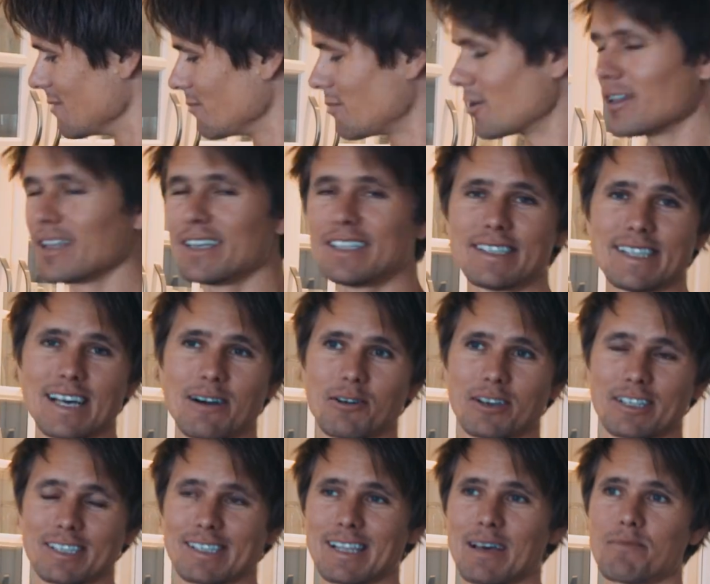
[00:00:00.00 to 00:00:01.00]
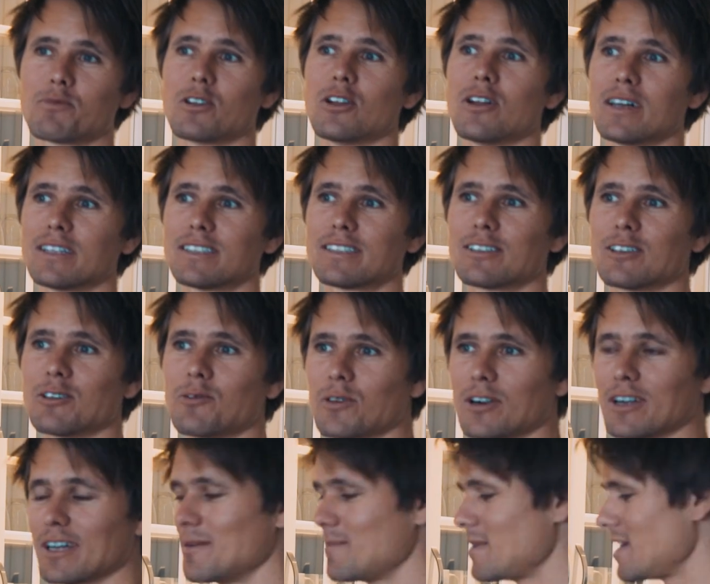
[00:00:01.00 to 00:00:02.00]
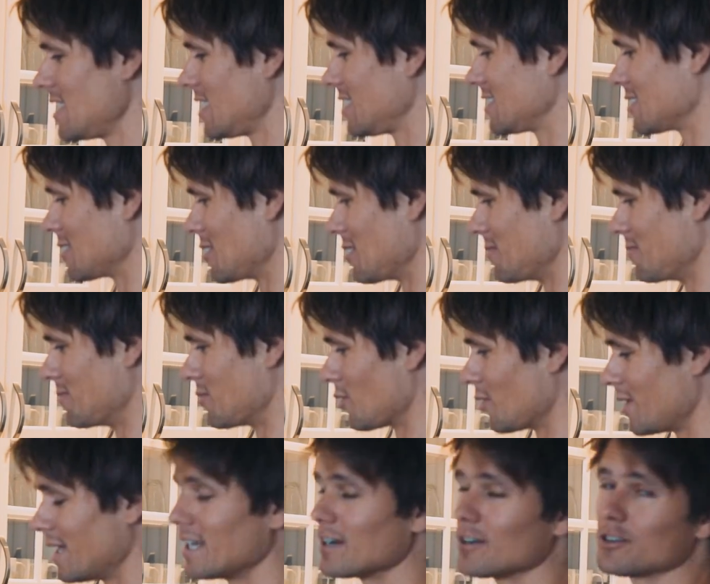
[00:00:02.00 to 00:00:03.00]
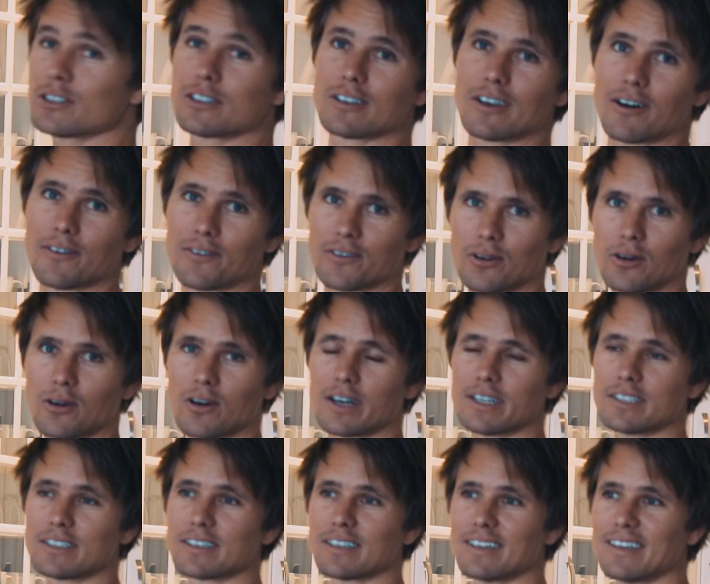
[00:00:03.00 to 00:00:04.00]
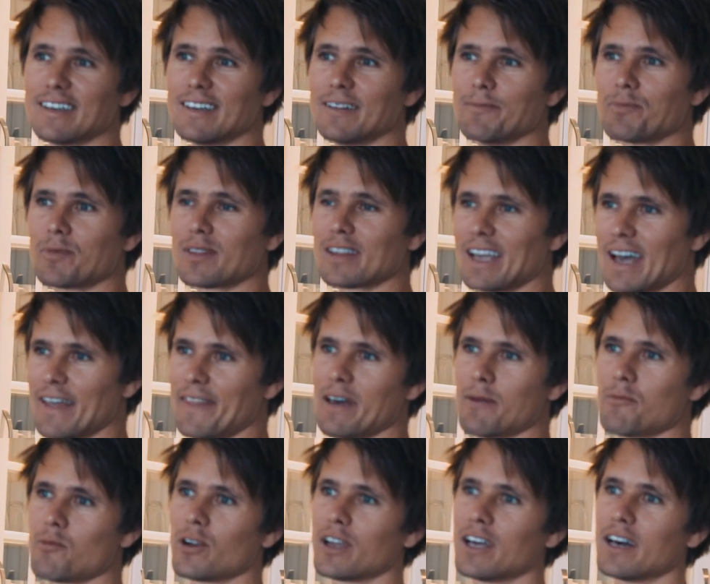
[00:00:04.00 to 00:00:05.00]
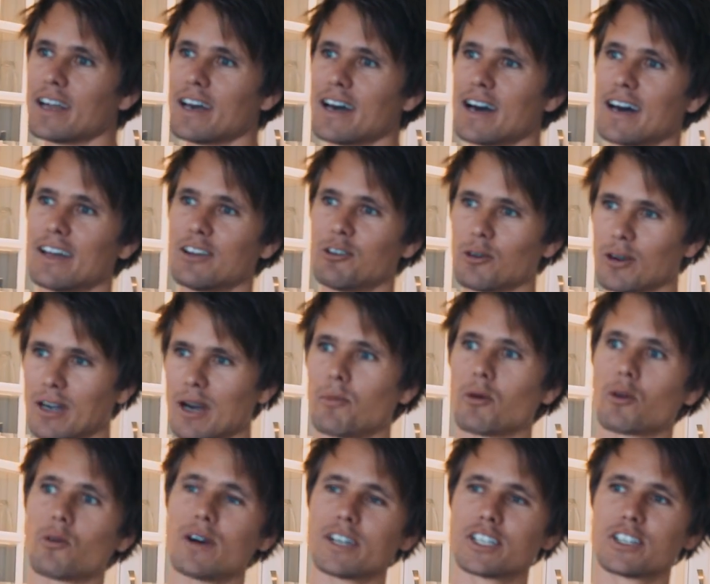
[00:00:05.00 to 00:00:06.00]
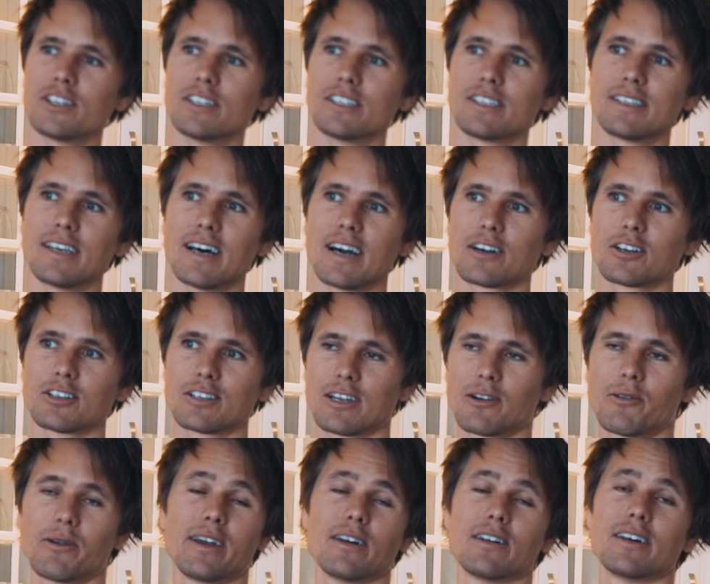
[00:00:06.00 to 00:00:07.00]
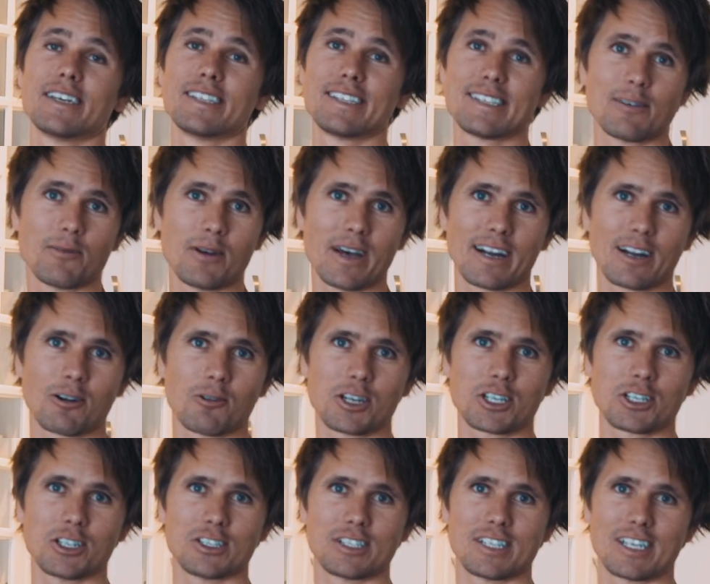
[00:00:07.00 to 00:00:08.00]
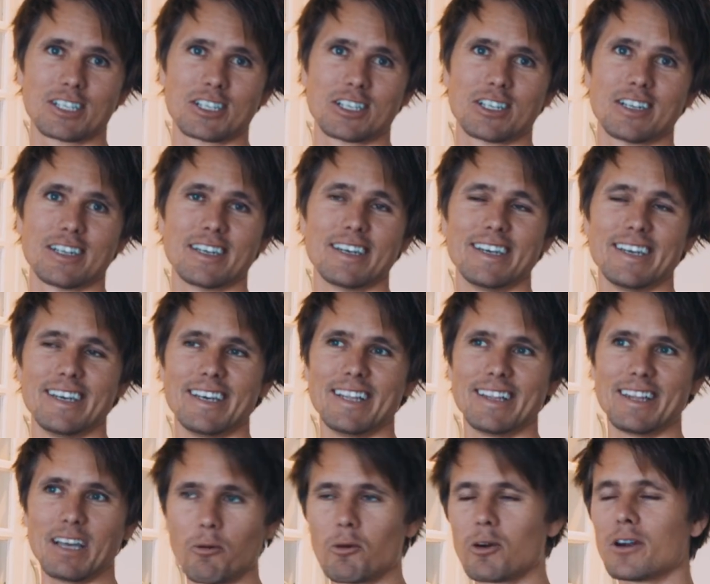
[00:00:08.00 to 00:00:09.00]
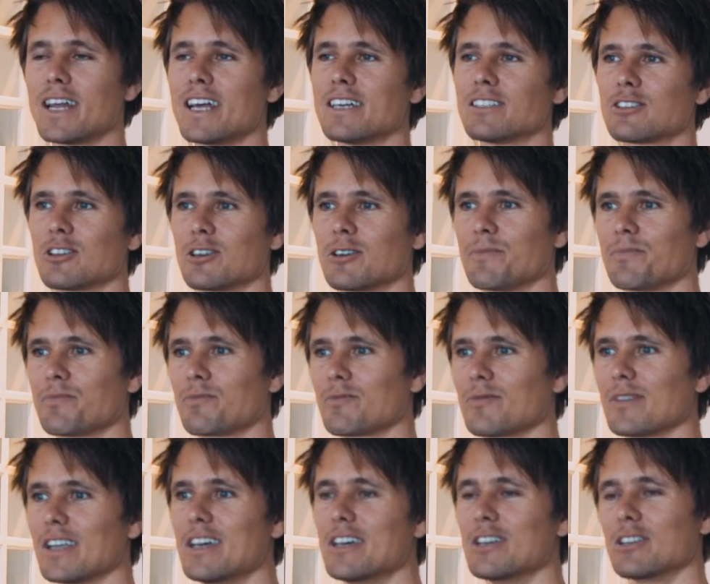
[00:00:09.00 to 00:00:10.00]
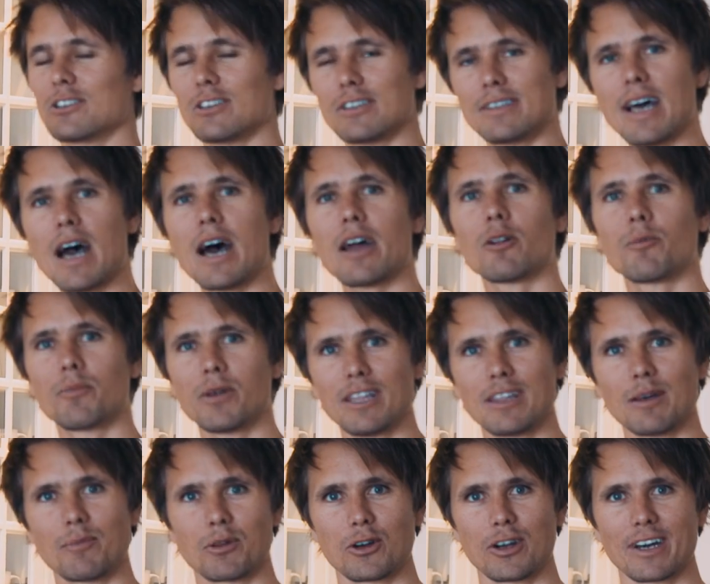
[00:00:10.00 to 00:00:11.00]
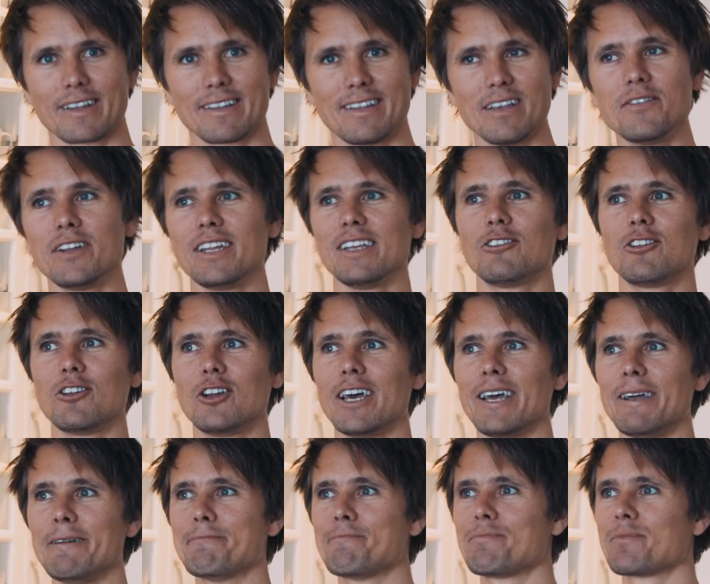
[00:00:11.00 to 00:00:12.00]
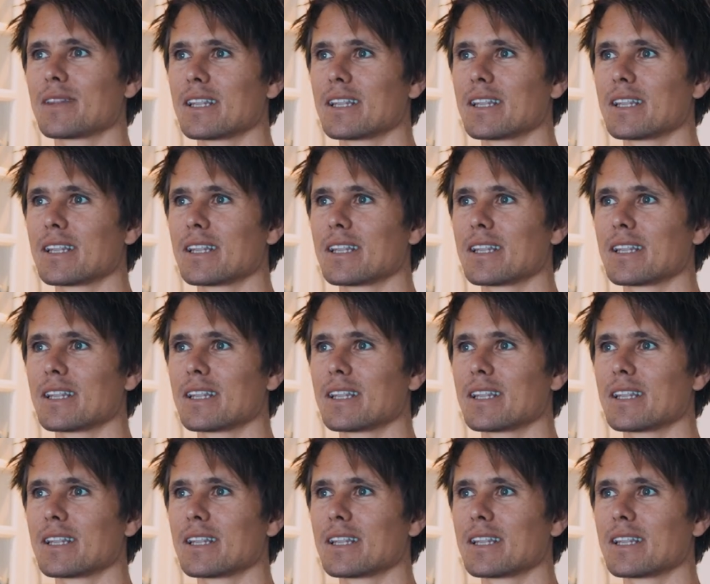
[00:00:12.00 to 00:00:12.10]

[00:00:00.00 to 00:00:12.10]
But at least now I slept a lot, so we're gonna make some burritos, of course. And then we're gonna do a couple questions because I realized that we had a question session that weren't answered. So that'll be the productivity today.